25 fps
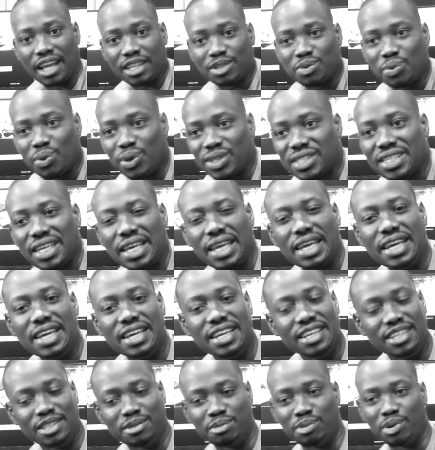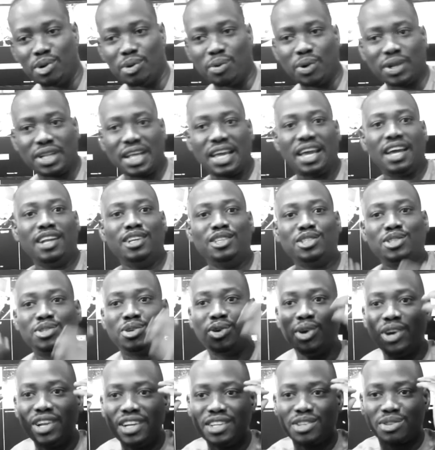at what age, bro? What the hell is
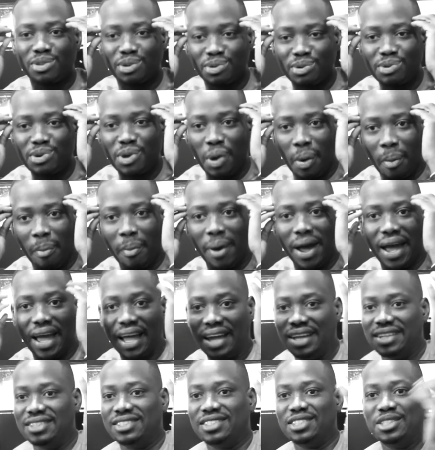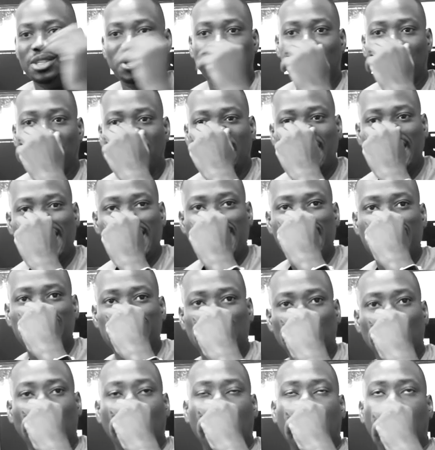going through your mind, you know?
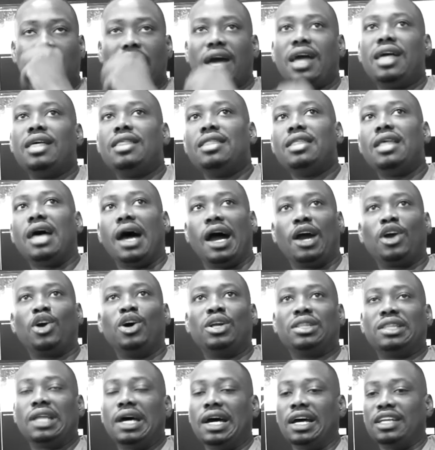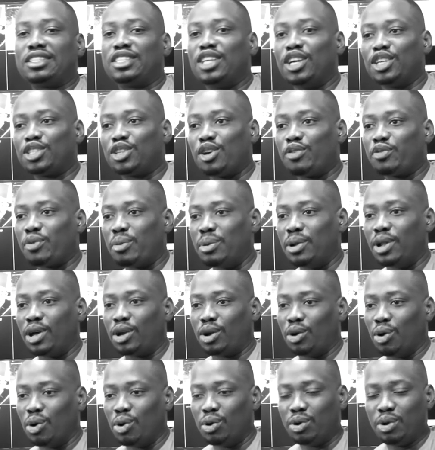So I got that attention from a lot
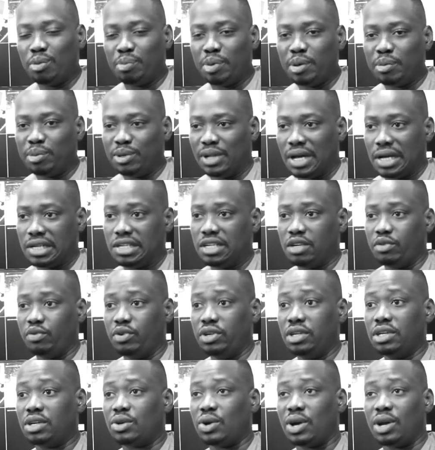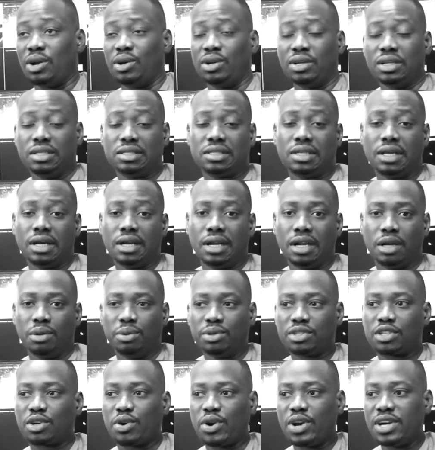of older people that I didn't really quite understand, and it
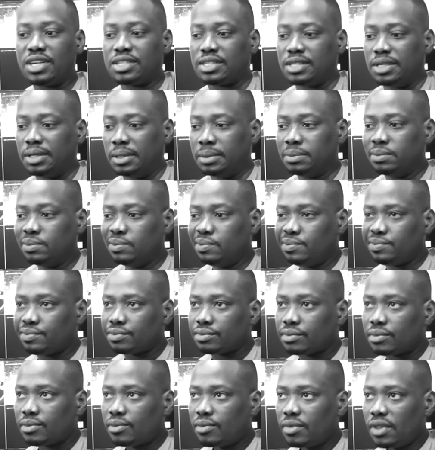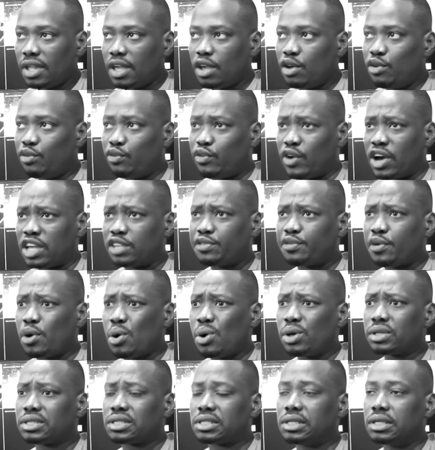was crazy. Fast
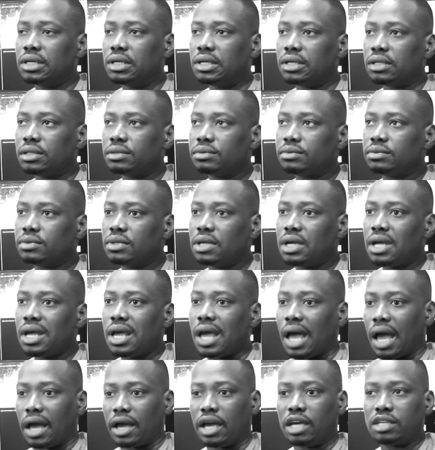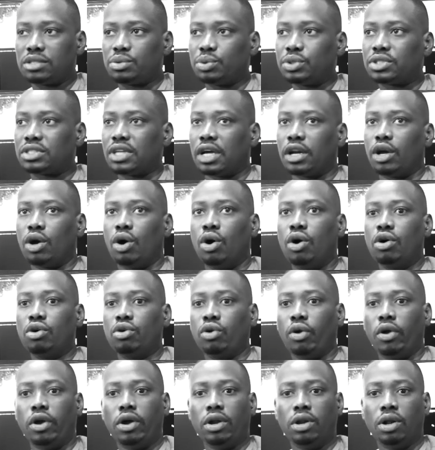forward to, I guess we started all
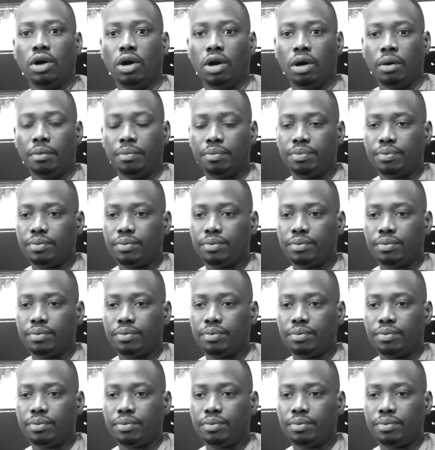growing up,